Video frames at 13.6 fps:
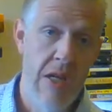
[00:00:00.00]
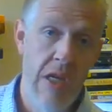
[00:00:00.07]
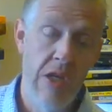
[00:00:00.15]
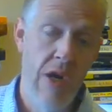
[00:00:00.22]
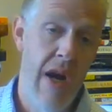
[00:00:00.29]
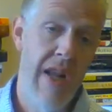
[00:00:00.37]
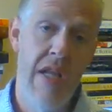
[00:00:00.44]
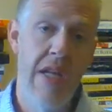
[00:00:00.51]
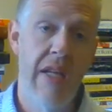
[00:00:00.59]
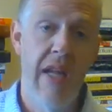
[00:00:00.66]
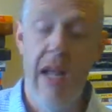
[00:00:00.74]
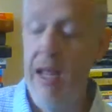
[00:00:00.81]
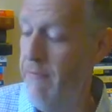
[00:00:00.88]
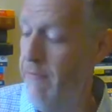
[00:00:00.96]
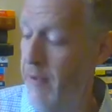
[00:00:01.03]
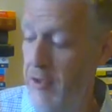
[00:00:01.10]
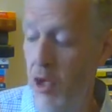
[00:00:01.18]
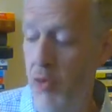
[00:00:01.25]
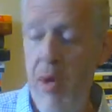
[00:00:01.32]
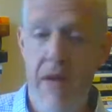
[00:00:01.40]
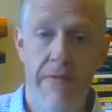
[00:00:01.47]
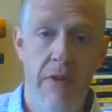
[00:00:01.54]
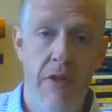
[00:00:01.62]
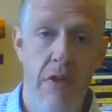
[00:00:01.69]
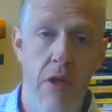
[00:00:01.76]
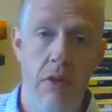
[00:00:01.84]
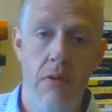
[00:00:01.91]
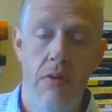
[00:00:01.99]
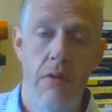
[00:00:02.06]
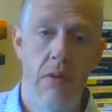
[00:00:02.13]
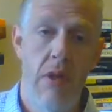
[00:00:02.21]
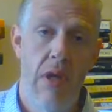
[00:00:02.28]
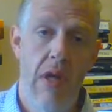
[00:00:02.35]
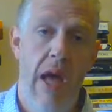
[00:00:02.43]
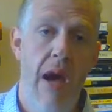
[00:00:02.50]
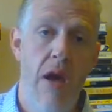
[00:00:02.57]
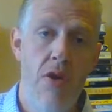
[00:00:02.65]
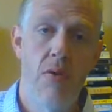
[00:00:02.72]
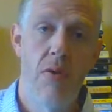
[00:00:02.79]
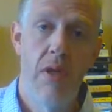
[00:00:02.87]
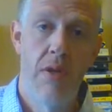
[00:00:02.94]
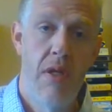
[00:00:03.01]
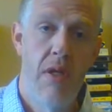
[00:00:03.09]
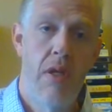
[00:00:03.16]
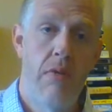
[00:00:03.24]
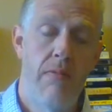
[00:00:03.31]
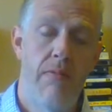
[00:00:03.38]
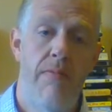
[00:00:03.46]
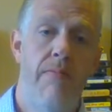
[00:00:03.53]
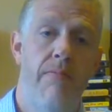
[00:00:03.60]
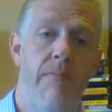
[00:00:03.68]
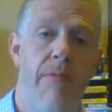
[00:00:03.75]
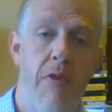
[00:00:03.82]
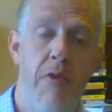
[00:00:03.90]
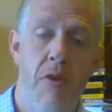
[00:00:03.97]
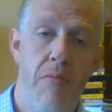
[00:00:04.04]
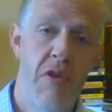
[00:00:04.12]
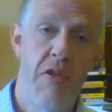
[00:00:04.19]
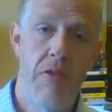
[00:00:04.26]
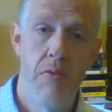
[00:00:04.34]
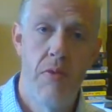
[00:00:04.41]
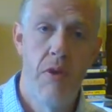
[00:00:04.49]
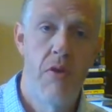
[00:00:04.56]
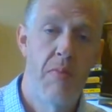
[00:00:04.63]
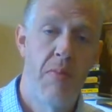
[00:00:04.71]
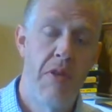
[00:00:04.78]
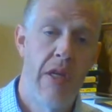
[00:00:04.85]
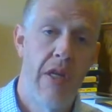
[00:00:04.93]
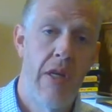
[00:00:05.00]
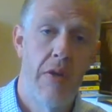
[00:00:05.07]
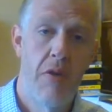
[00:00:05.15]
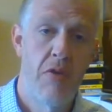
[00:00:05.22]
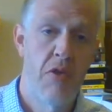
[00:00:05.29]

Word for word: and to try to indicate footnote by footnote how you can then further pursue those particular